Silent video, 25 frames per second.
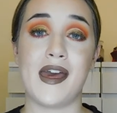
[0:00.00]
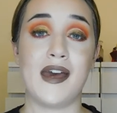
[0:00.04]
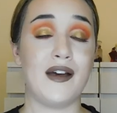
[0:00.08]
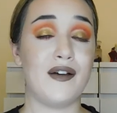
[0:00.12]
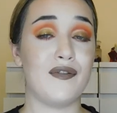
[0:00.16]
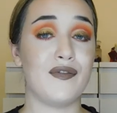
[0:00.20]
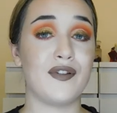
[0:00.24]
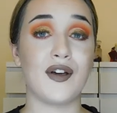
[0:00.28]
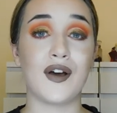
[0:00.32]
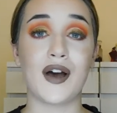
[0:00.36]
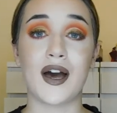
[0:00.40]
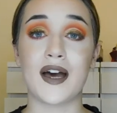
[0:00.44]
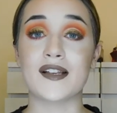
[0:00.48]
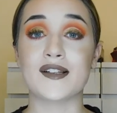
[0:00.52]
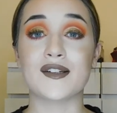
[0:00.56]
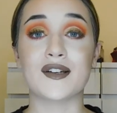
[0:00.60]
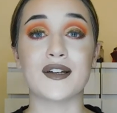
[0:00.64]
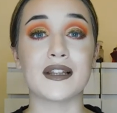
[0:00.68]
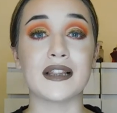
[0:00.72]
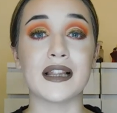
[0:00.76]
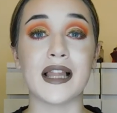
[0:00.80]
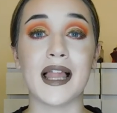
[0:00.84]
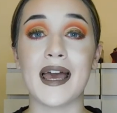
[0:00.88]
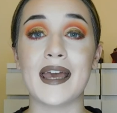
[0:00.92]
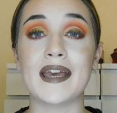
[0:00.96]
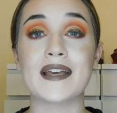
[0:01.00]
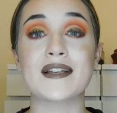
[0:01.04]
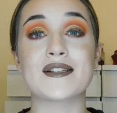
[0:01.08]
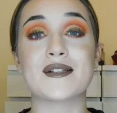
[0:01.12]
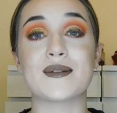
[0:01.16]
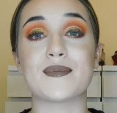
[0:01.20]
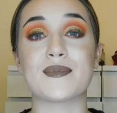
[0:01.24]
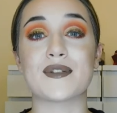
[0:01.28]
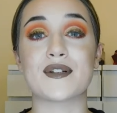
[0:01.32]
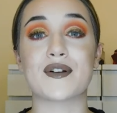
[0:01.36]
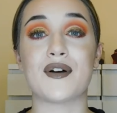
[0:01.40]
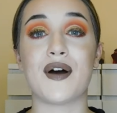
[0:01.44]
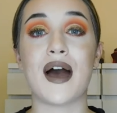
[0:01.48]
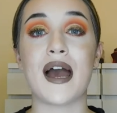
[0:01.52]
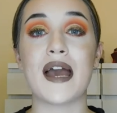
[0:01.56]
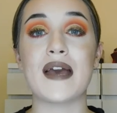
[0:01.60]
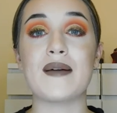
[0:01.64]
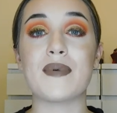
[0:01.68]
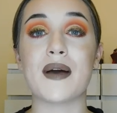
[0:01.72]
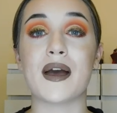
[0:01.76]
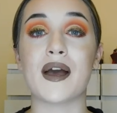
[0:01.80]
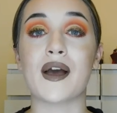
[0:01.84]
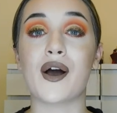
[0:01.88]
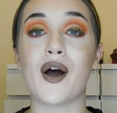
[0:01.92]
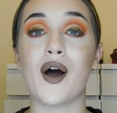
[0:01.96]
it if you guys could like,
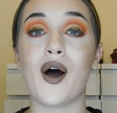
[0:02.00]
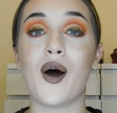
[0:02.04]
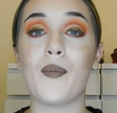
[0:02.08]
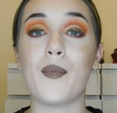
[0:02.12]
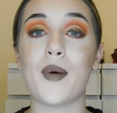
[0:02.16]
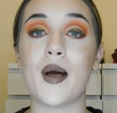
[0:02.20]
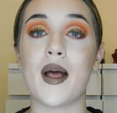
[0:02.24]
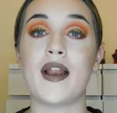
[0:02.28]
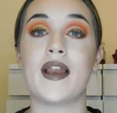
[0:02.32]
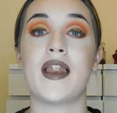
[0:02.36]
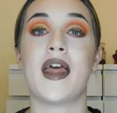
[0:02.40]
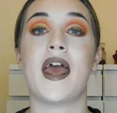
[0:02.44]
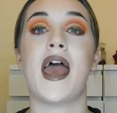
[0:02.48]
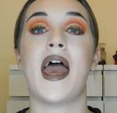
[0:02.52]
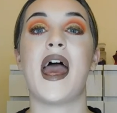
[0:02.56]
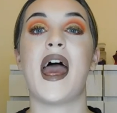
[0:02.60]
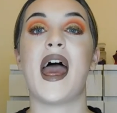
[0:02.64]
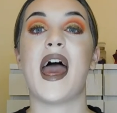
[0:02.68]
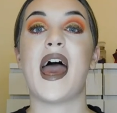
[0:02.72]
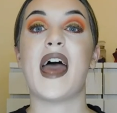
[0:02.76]
subscribe and comment.